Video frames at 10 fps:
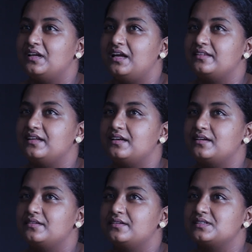I
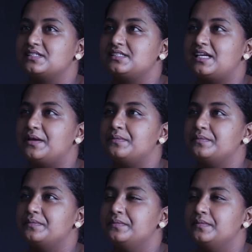think there was this
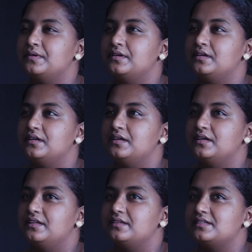time
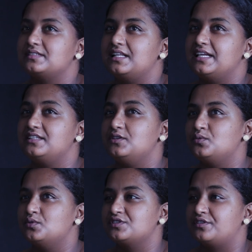There's a lady who
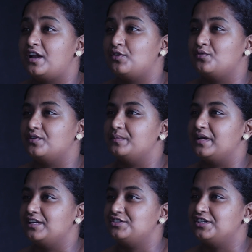was run over
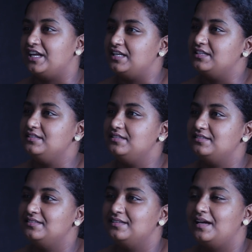by a train.
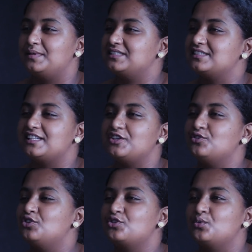Mm-hmm. As I said, you
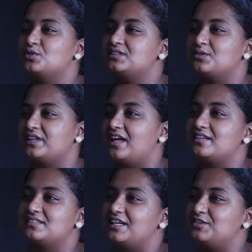don't know what's on the
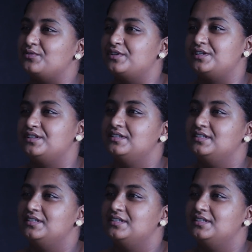other side of the